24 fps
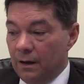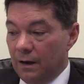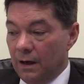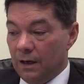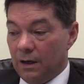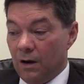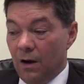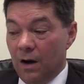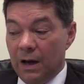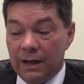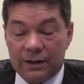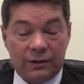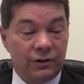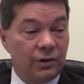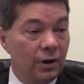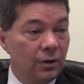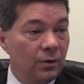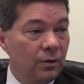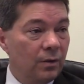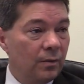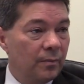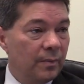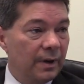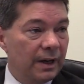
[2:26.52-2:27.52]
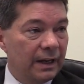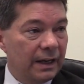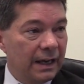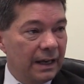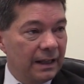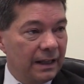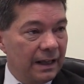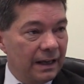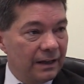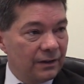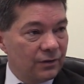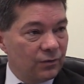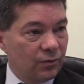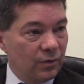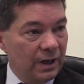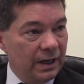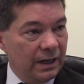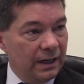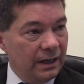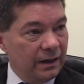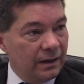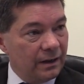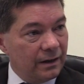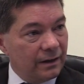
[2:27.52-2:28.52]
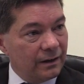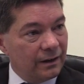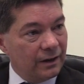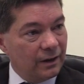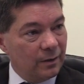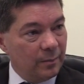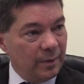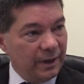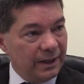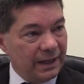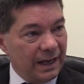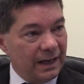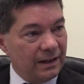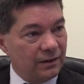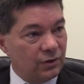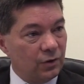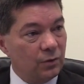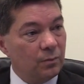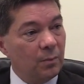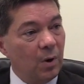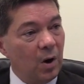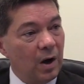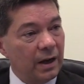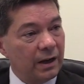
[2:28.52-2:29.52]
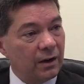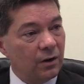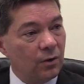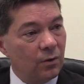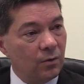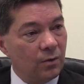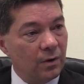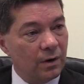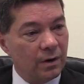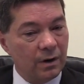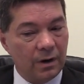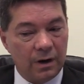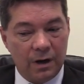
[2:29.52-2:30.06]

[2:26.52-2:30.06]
I'd like to, but again, that's really going to be down to Michael.